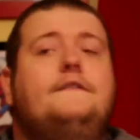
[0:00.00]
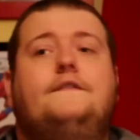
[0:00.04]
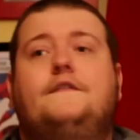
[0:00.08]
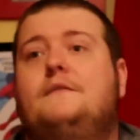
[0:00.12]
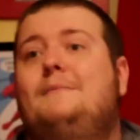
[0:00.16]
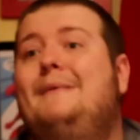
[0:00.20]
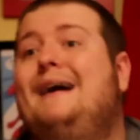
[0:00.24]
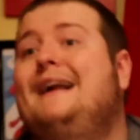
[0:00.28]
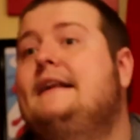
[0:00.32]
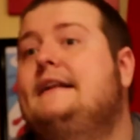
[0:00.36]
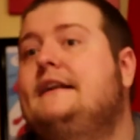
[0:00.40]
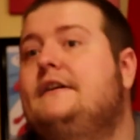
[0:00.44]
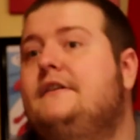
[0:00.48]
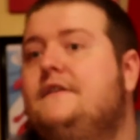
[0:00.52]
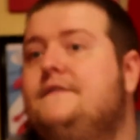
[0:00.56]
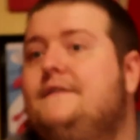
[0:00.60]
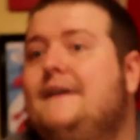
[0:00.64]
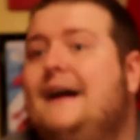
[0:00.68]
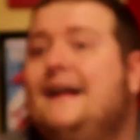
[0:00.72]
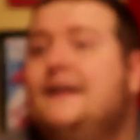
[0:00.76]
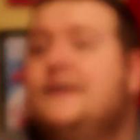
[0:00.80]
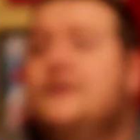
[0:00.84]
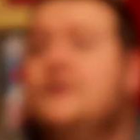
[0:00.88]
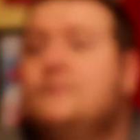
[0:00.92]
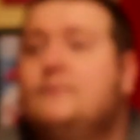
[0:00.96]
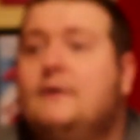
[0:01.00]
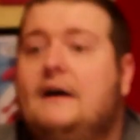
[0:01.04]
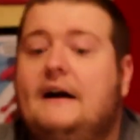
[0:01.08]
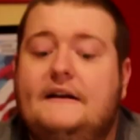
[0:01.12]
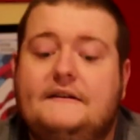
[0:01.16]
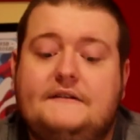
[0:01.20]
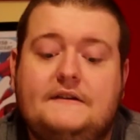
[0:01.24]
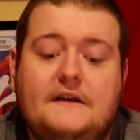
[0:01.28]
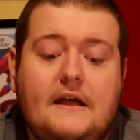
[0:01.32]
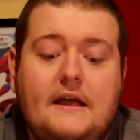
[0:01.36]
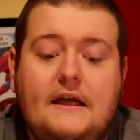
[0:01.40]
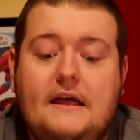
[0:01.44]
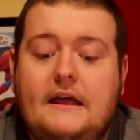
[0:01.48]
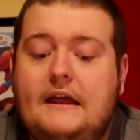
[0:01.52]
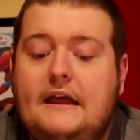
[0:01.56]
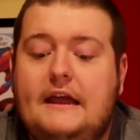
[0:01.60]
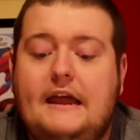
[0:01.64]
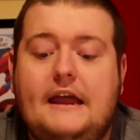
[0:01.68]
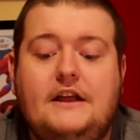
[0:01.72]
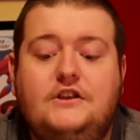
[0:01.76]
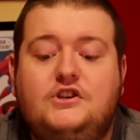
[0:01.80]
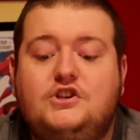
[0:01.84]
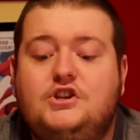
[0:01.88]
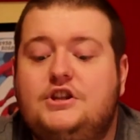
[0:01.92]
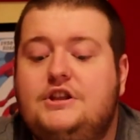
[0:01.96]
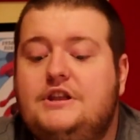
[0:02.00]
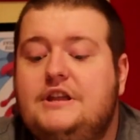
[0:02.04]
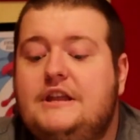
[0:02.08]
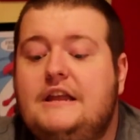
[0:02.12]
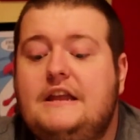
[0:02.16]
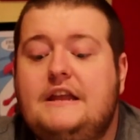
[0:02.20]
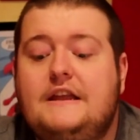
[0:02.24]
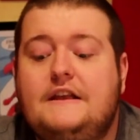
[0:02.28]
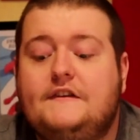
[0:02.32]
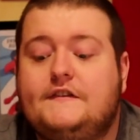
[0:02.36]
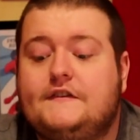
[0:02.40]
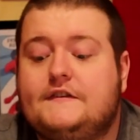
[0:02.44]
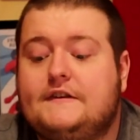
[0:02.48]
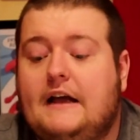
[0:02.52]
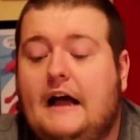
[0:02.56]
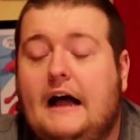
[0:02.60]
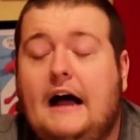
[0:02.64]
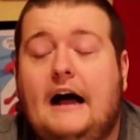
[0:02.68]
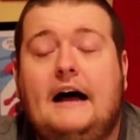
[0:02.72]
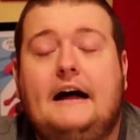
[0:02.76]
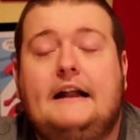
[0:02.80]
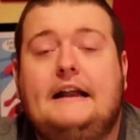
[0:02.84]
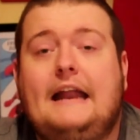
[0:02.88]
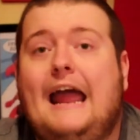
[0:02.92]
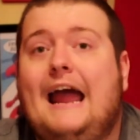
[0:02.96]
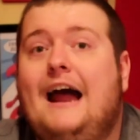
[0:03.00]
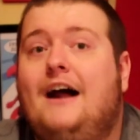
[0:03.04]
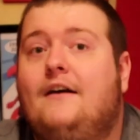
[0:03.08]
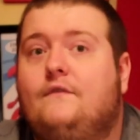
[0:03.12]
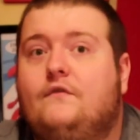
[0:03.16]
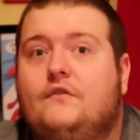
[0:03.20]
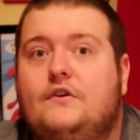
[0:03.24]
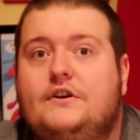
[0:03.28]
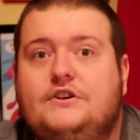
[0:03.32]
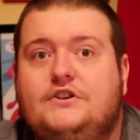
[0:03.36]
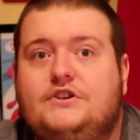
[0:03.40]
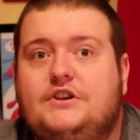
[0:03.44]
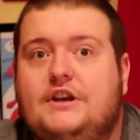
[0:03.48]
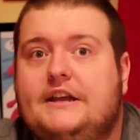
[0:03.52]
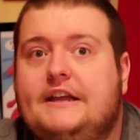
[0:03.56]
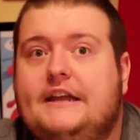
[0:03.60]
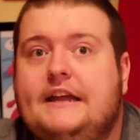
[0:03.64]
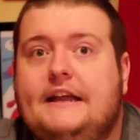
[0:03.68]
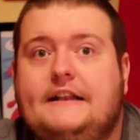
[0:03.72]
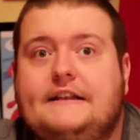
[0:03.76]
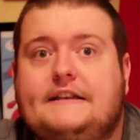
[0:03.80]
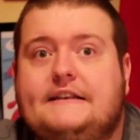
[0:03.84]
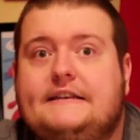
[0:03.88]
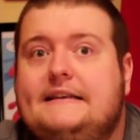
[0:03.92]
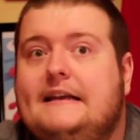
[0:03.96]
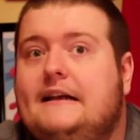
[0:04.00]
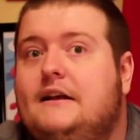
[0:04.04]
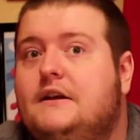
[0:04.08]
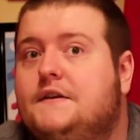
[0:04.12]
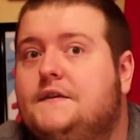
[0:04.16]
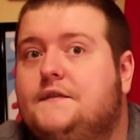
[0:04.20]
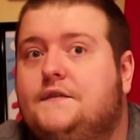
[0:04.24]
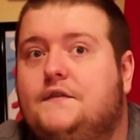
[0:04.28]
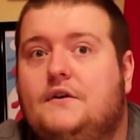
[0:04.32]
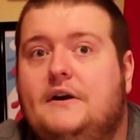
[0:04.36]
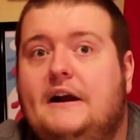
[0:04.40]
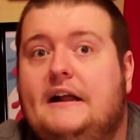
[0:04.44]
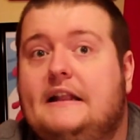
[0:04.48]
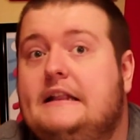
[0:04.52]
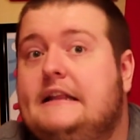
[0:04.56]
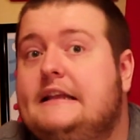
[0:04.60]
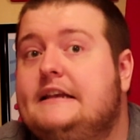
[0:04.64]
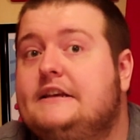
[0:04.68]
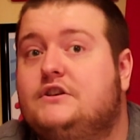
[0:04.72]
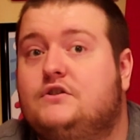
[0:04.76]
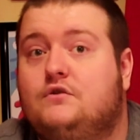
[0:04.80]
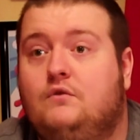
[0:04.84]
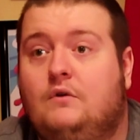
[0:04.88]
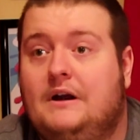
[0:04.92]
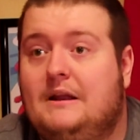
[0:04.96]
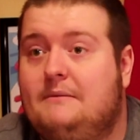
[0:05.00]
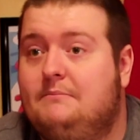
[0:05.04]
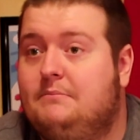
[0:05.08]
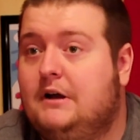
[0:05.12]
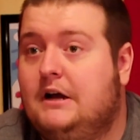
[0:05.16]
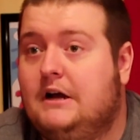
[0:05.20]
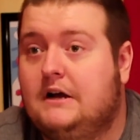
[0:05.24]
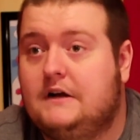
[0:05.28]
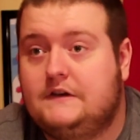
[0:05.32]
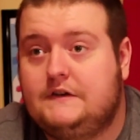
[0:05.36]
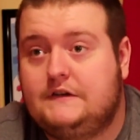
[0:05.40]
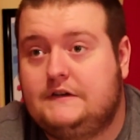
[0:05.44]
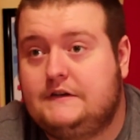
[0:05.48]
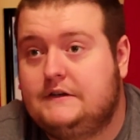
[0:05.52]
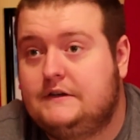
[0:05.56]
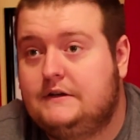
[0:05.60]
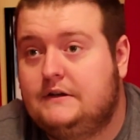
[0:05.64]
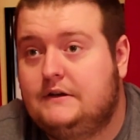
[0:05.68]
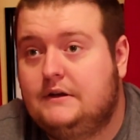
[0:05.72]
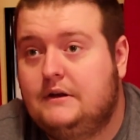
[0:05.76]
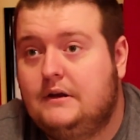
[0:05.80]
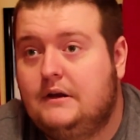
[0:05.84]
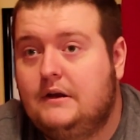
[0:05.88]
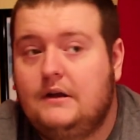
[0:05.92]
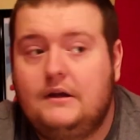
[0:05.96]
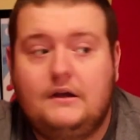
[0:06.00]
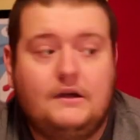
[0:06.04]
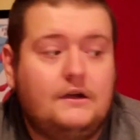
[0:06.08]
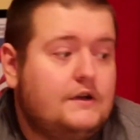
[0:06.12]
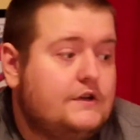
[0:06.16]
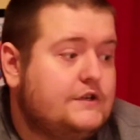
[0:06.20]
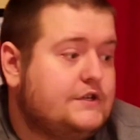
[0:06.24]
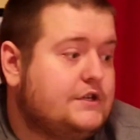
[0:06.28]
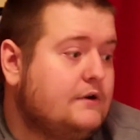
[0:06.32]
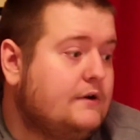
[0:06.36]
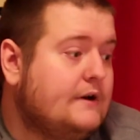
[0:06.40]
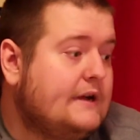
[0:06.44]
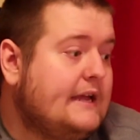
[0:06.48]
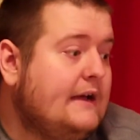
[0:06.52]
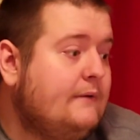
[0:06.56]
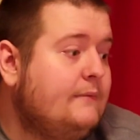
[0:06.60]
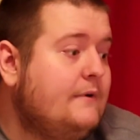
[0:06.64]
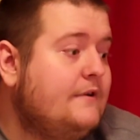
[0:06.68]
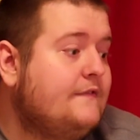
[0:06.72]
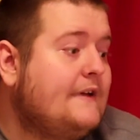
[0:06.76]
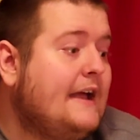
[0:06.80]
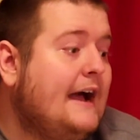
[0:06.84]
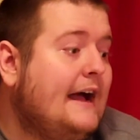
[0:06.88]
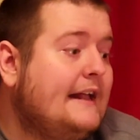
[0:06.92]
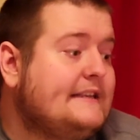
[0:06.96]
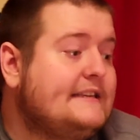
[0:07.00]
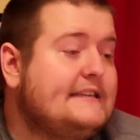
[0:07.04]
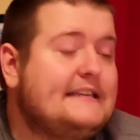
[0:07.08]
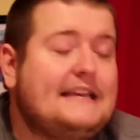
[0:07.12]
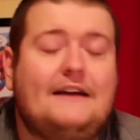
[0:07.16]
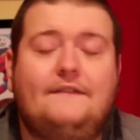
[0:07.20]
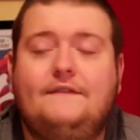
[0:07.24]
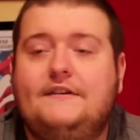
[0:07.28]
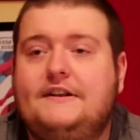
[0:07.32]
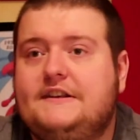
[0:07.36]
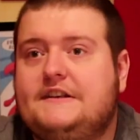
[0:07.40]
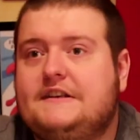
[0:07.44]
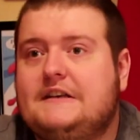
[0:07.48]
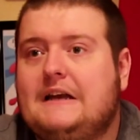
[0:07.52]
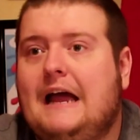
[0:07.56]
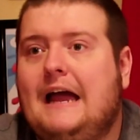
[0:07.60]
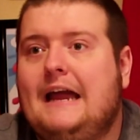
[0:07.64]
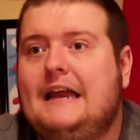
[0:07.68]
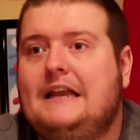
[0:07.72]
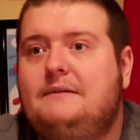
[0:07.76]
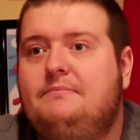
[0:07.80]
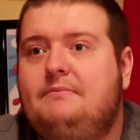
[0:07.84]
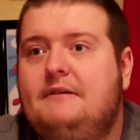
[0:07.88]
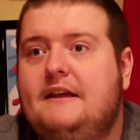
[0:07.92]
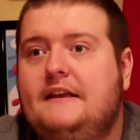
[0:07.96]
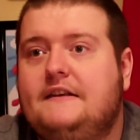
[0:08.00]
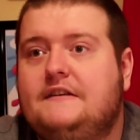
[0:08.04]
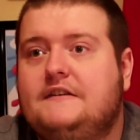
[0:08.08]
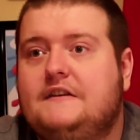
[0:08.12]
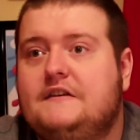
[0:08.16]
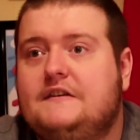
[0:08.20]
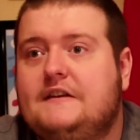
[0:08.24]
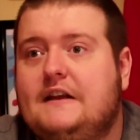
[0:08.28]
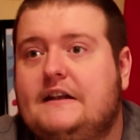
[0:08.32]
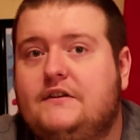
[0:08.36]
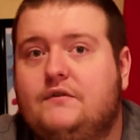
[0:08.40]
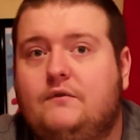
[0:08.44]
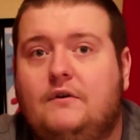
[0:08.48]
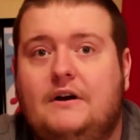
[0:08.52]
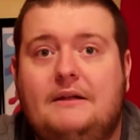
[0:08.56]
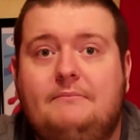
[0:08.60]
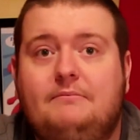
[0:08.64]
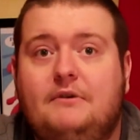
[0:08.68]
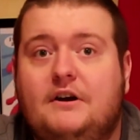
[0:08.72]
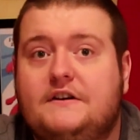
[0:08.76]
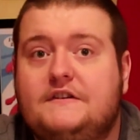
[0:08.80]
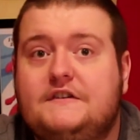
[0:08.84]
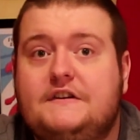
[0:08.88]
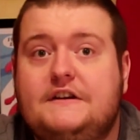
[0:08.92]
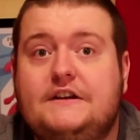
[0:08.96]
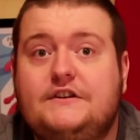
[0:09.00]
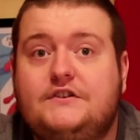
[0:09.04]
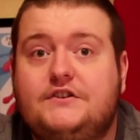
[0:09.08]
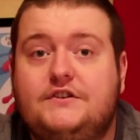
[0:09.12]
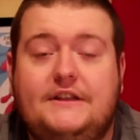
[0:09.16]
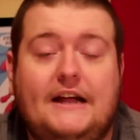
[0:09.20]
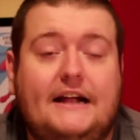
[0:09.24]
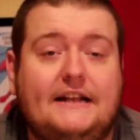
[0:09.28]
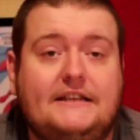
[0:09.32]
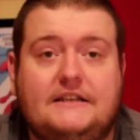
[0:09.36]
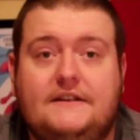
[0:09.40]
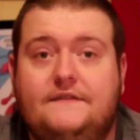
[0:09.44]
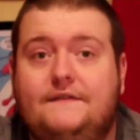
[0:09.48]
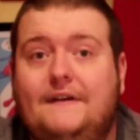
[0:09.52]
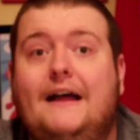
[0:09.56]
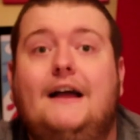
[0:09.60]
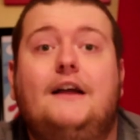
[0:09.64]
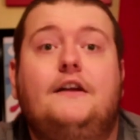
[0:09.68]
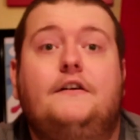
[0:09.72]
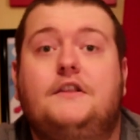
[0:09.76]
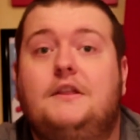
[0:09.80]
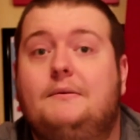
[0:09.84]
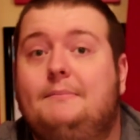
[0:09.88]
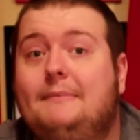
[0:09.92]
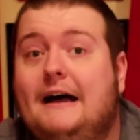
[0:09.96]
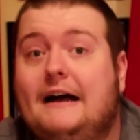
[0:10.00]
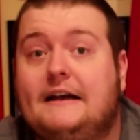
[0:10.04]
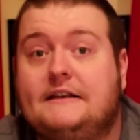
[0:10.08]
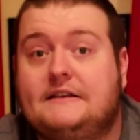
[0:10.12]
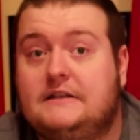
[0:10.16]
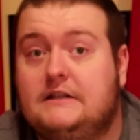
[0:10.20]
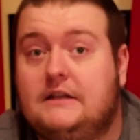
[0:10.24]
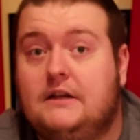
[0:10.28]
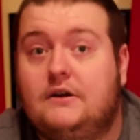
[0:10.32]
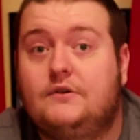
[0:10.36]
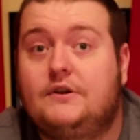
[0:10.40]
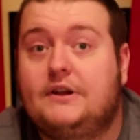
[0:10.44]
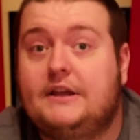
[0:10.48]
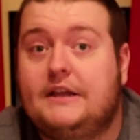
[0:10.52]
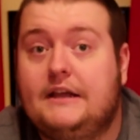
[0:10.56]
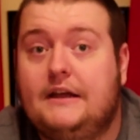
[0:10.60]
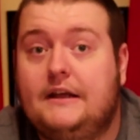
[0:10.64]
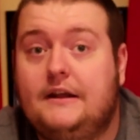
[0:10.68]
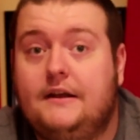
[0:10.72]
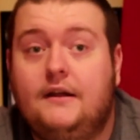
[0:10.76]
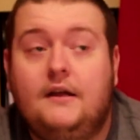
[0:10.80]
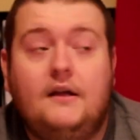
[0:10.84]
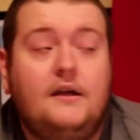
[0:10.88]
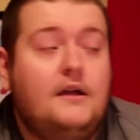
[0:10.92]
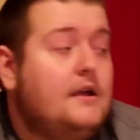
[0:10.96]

for monetary value-wise, each of these, on average, again, sells for at least 20 bucks. So again, we've got 7 signed pieces at 20 bucks each. That's the value of the box alone again.